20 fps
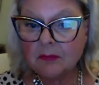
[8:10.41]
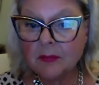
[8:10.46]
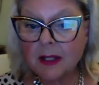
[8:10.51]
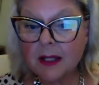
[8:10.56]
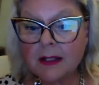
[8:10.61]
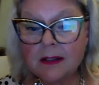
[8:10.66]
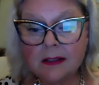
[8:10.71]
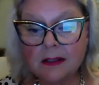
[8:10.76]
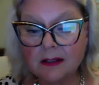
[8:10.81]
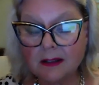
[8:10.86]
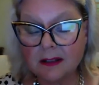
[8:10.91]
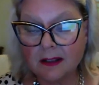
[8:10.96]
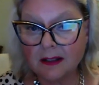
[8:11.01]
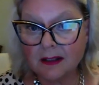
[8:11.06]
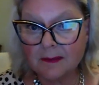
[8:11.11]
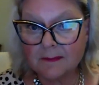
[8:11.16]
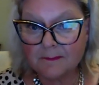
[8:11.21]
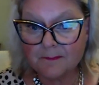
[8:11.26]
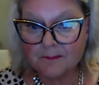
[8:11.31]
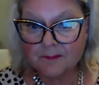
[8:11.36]

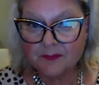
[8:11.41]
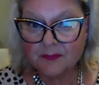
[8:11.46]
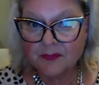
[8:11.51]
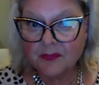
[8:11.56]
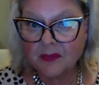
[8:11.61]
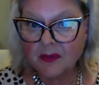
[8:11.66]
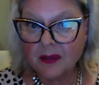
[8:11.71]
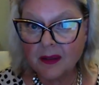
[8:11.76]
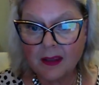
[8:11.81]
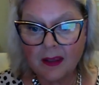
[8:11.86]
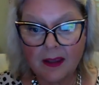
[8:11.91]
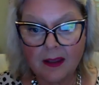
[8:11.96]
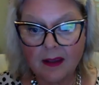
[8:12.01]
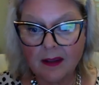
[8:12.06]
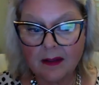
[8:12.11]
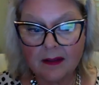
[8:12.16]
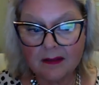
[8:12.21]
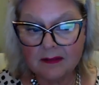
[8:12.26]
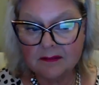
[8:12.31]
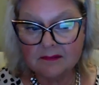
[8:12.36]
anything.
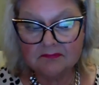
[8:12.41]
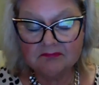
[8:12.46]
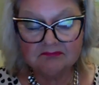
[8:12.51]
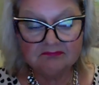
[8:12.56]
And